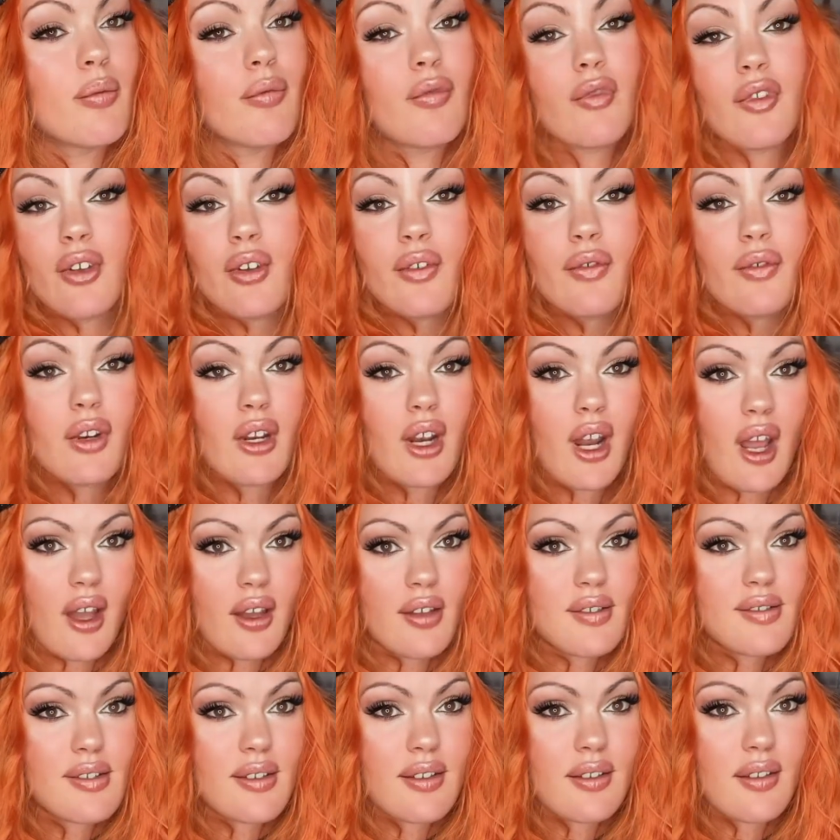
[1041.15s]
feel free to
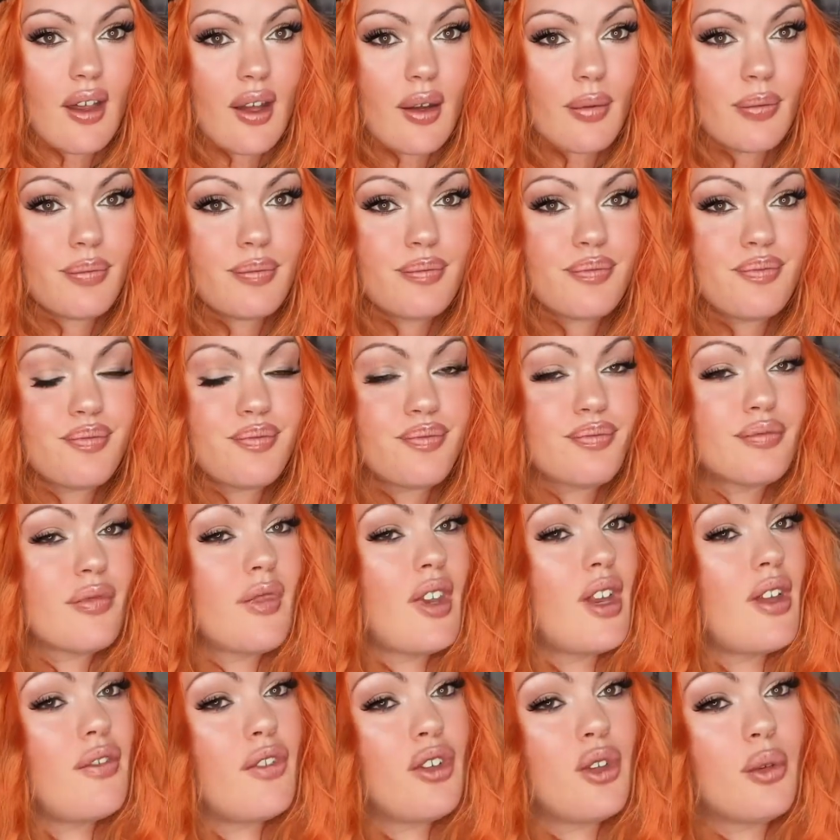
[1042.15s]
ask them
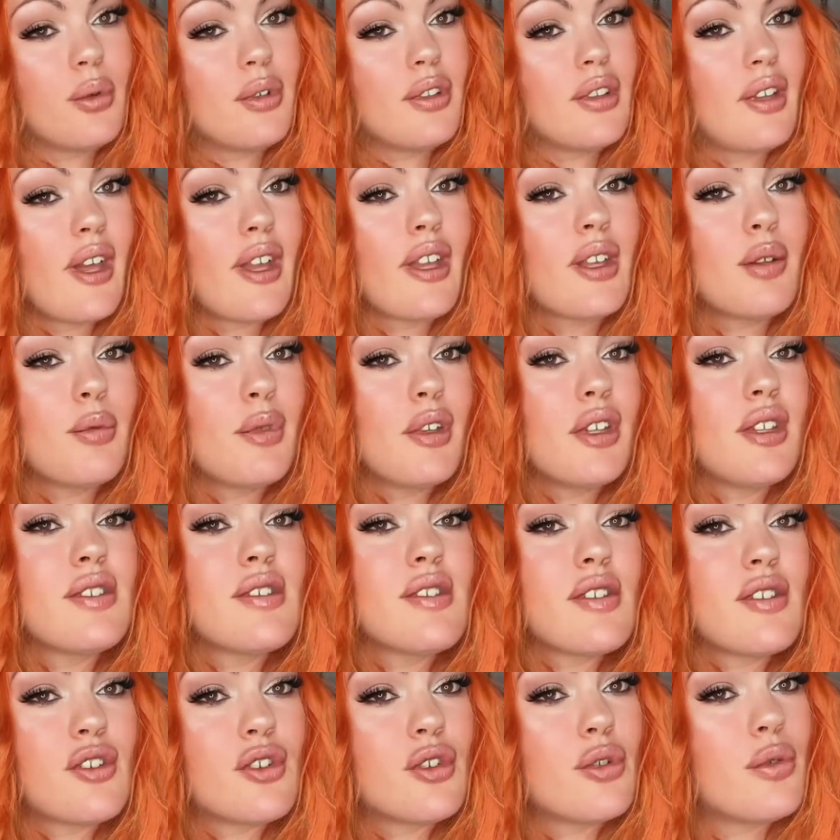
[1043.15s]
if you would like me
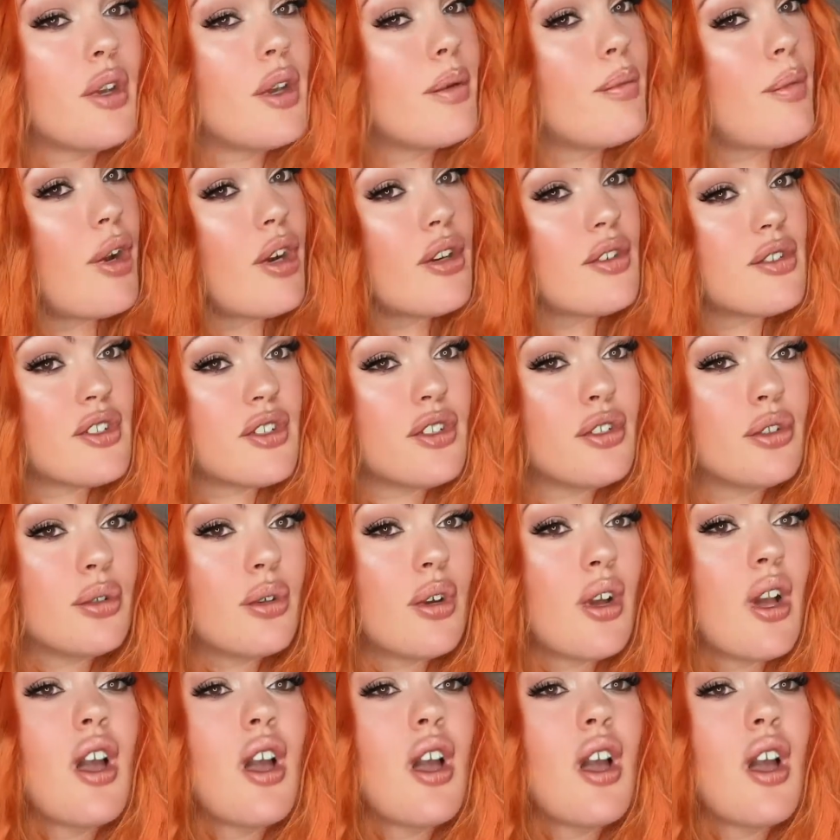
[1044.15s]
to do a part 2.